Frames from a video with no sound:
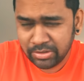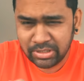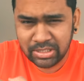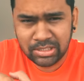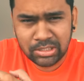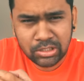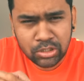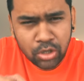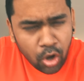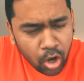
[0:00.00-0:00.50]
which
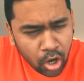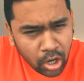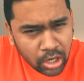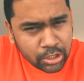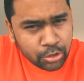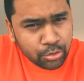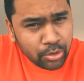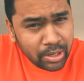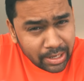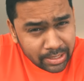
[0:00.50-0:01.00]
is
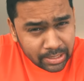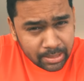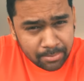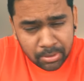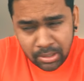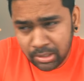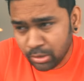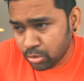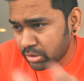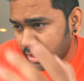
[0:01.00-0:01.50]
not
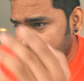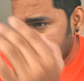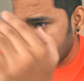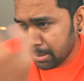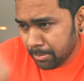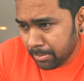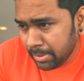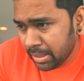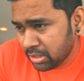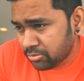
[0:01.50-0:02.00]
relatable to
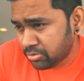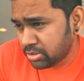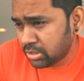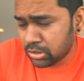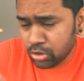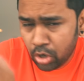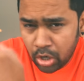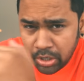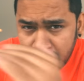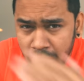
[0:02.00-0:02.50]
the image, which
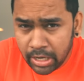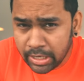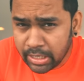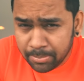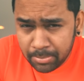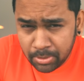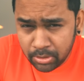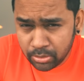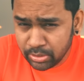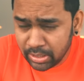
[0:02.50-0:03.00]
is not
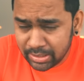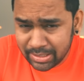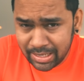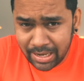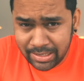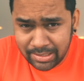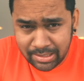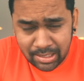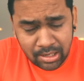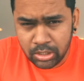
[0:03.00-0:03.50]
relatable to the
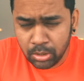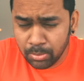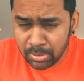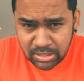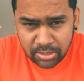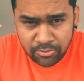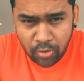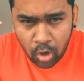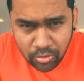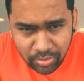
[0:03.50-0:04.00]
title. You
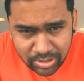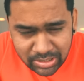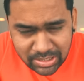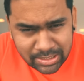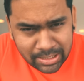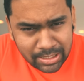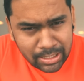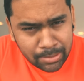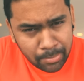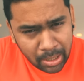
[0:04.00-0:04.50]
must have always
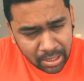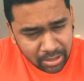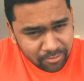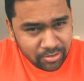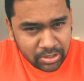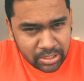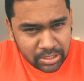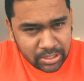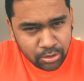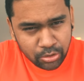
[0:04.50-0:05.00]
seen my
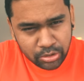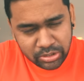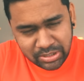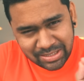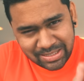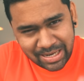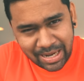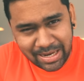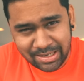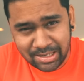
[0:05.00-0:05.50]
videos,
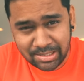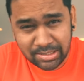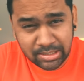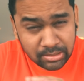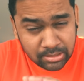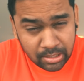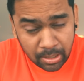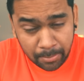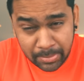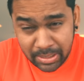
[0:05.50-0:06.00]
titles
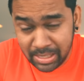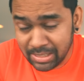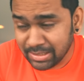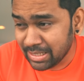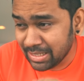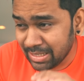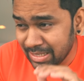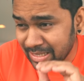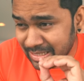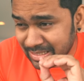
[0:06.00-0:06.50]
and
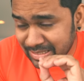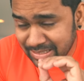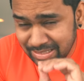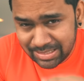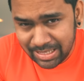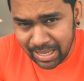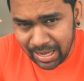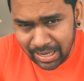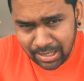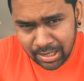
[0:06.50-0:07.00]
thumbnails are
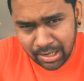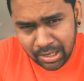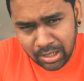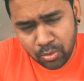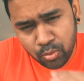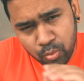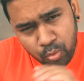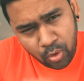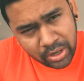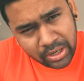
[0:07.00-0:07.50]

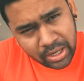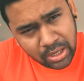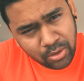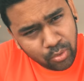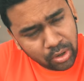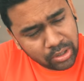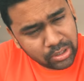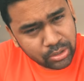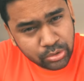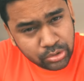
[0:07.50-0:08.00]
exactly what I
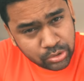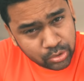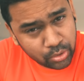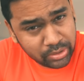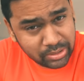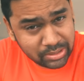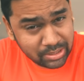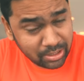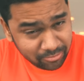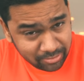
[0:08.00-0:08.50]
want to
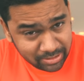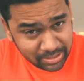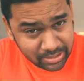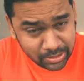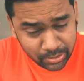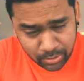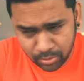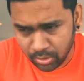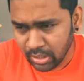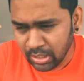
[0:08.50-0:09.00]
show in the
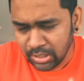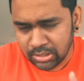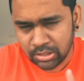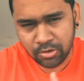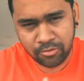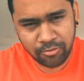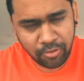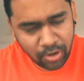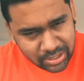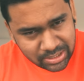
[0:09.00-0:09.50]
video.
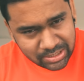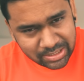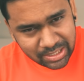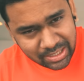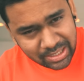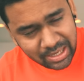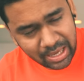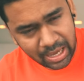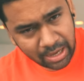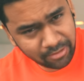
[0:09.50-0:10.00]
So first
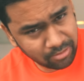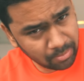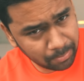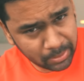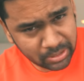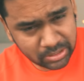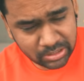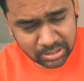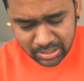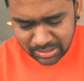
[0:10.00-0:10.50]
thing, have a
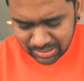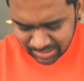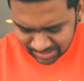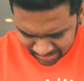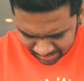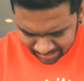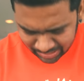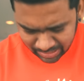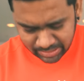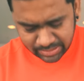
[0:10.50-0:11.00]
picture.
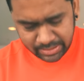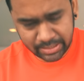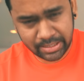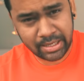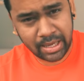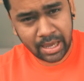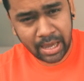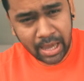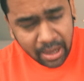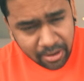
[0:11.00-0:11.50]
Second
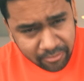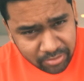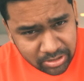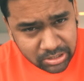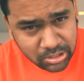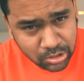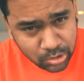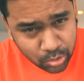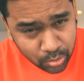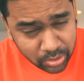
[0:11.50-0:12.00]
thing, have
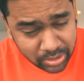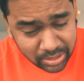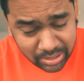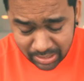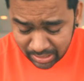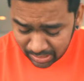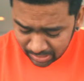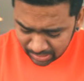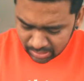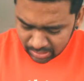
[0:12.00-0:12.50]
a
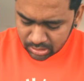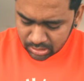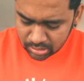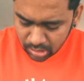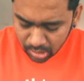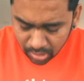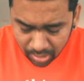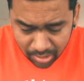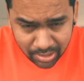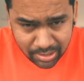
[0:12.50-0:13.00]
story.
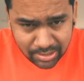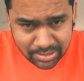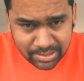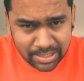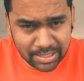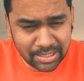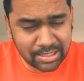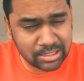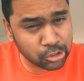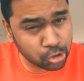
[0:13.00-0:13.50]
Third
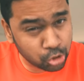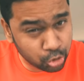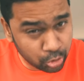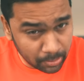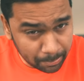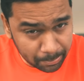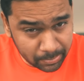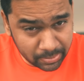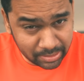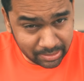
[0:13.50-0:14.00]
thing,
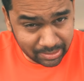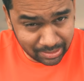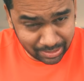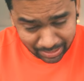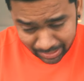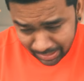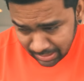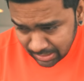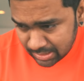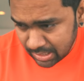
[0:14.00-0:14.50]
script it
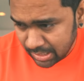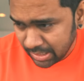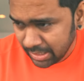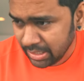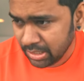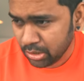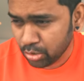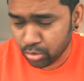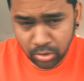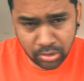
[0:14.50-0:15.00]

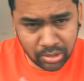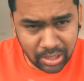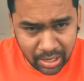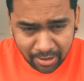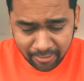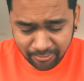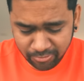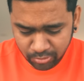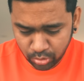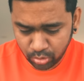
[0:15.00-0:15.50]
nicely. You don't
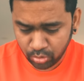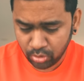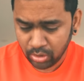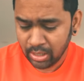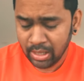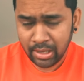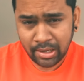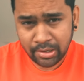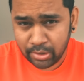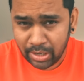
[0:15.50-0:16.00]
have to
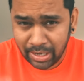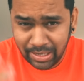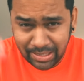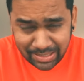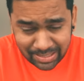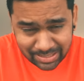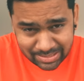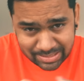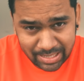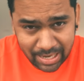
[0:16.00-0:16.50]

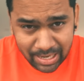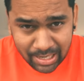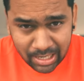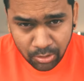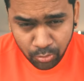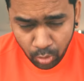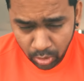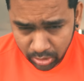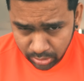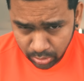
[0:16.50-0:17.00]
write
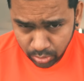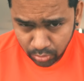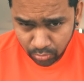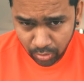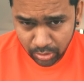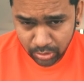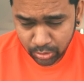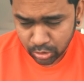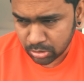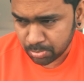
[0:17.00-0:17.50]
exactly what you
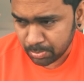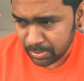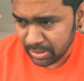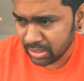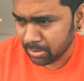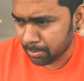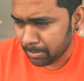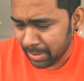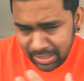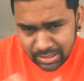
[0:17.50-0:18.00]
want to
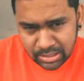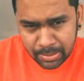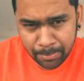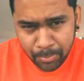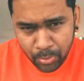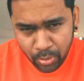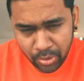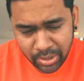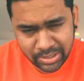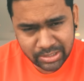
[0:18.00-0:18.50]
speak. Make the
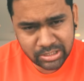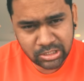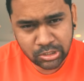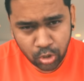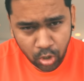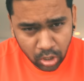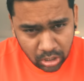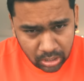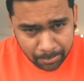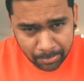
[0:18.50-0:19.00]
points,
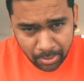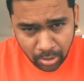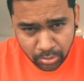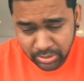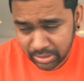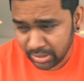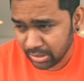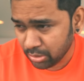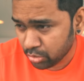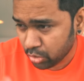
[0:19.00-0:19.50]
talk
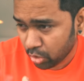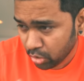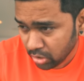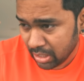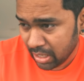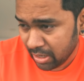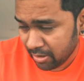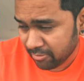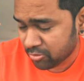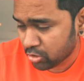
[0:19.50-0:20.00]
about it. You
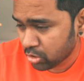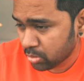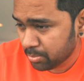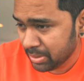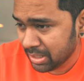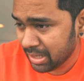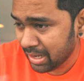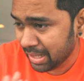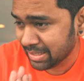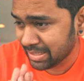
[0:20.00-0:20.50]
don't have to
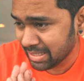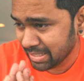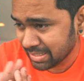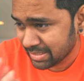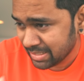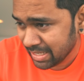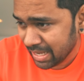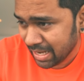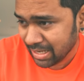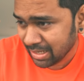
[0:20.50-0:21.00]
be like
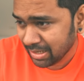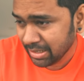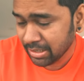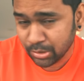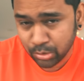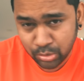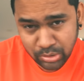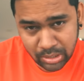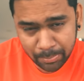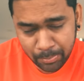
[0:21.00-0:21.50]
exactly
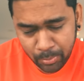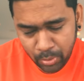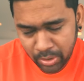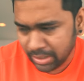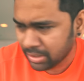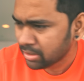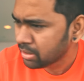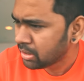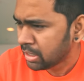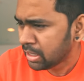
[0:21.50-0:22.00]
to the
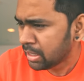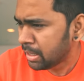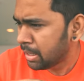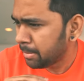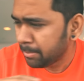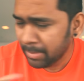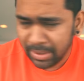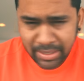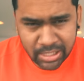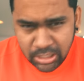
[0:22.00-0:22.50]
point
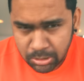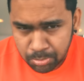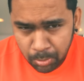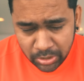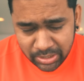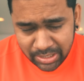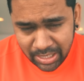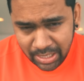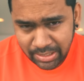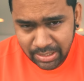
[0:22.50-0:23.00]
make it
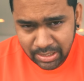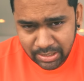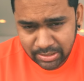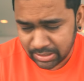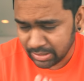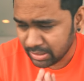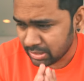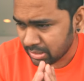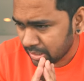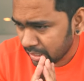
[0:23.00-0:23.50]
spontaneous
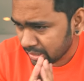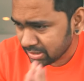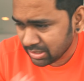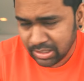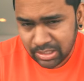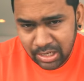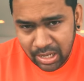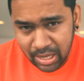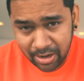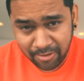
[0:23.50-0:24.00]
it
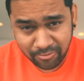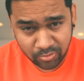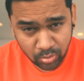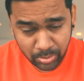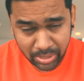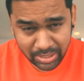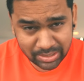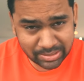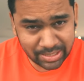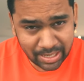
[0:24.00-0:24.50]
doesn't have to
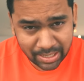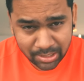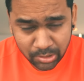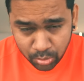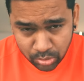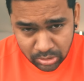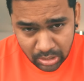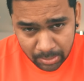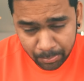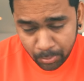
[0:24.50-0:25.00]
be exact
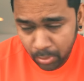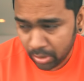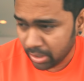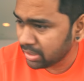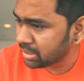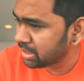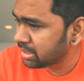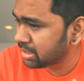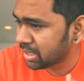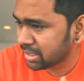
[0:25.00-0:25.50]
to the
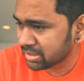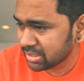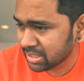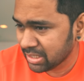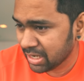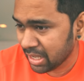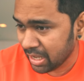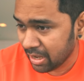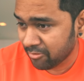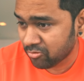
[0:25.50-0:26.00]
point it
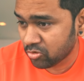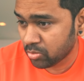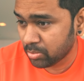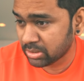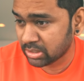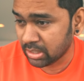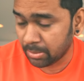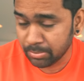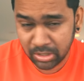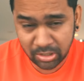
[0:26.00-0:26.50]
doesn't have to
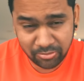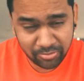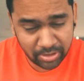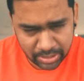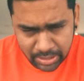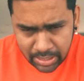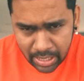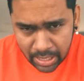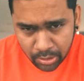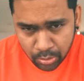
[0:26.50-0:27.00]
be something
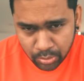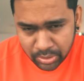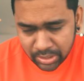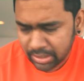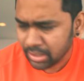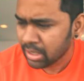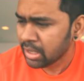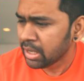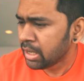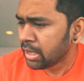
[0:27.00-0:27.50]
very
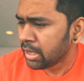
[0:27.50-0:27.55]
accurate